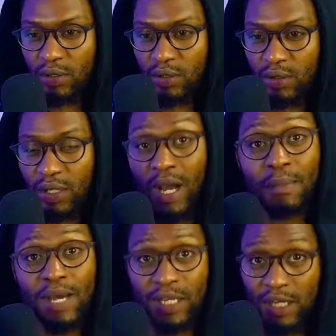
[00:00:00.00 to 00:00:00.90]

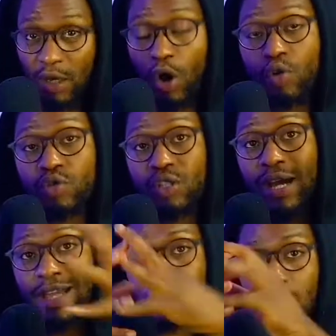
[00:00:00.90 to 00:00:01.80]
Kamani, all those
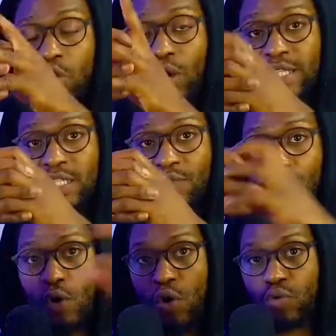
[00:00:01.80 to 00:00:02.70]
guys, the collective of
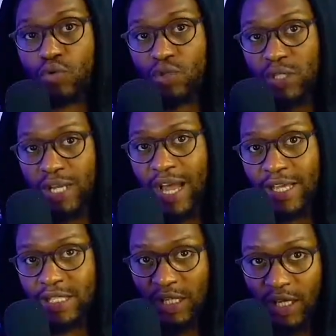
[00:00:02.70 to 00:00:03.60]
all those
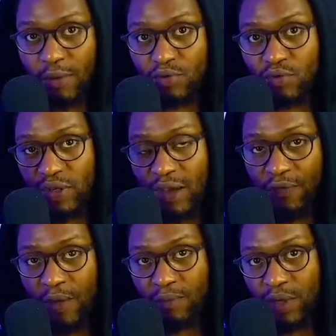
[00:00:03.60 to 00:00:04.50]
guys in Cameroon, their
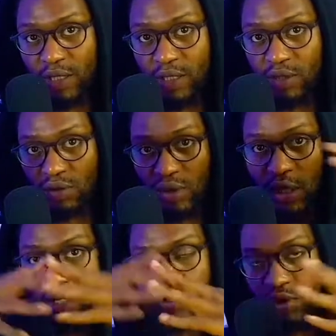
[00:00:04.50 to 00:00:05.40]
fan bases to take
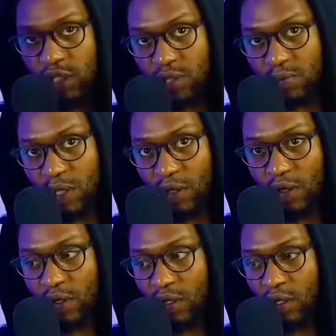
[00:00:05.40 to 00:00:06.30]
it to 6 million.
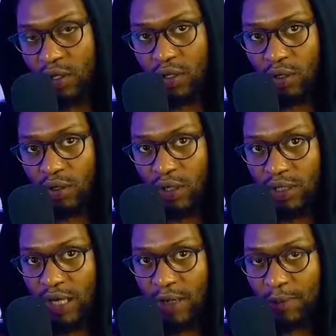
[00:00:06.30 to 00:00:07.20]
You
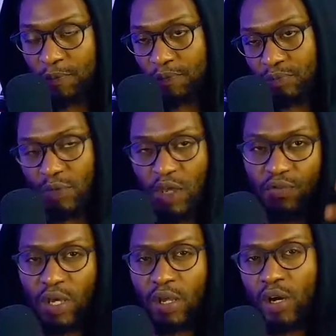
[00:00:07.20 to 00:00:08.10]
understand? But if
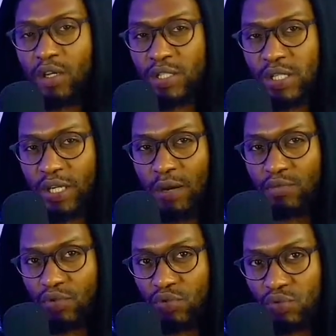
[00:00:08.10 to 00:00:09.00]
you're an artist in
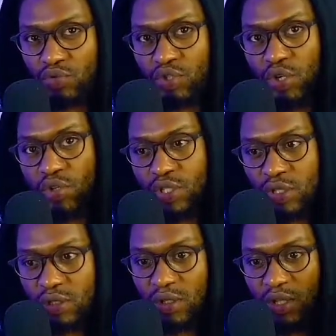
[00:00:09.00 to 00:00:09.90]
Cameroon, you do just
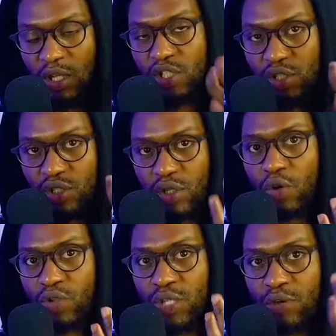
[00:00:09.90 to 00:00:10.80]
niche
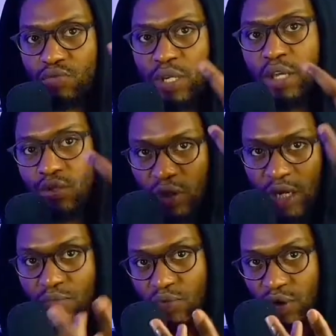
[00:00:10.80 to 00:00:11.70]
songs that relate to
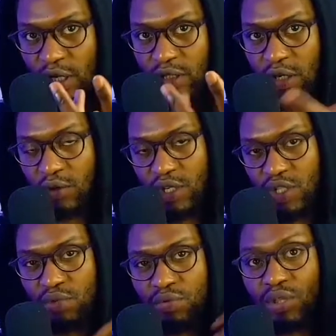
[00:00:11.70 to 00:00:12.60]
Cameroonians and you can
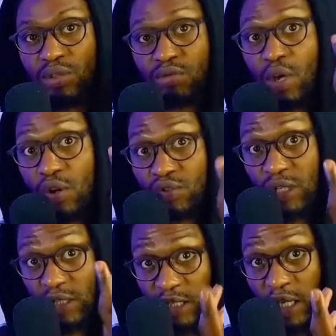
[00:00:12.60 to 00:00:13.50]
generate
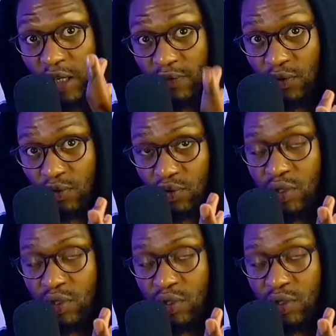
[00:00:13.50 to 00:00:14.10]
300K views.